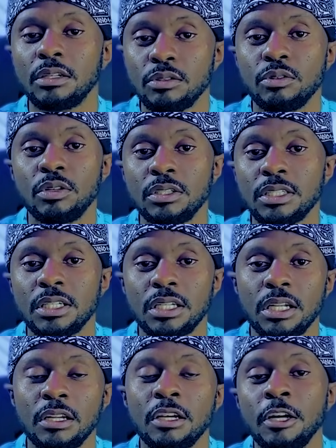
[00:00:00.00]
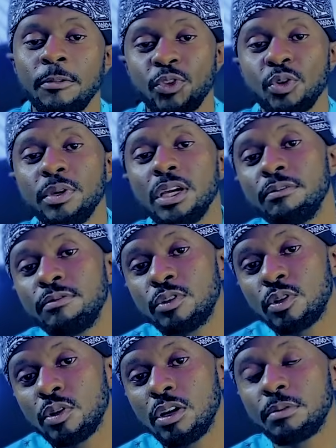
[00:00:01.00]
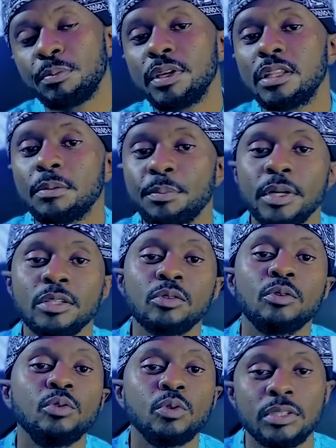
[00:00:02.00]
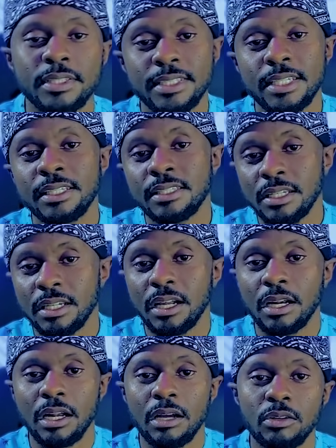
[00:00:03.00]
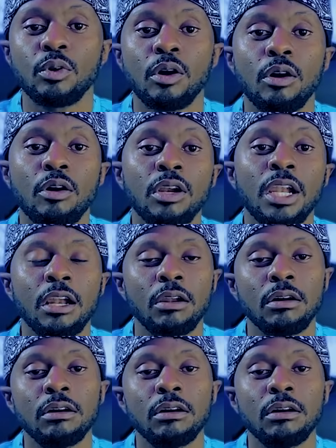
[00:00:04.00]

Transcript: that to go on screen. You may have grown being the person who was jested around all